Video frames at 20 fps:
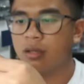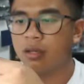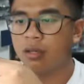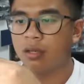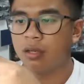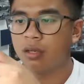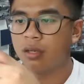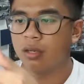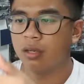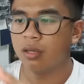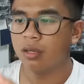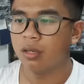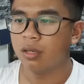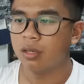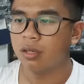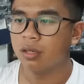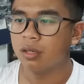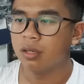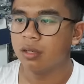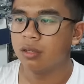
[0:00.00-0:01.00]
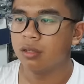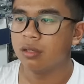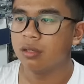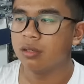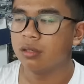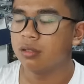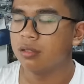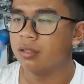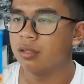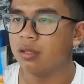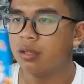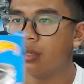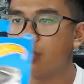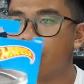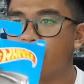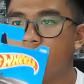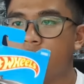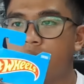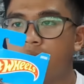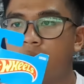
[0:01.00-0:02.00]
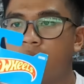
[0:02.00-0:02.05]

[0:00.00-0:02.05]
[no speech]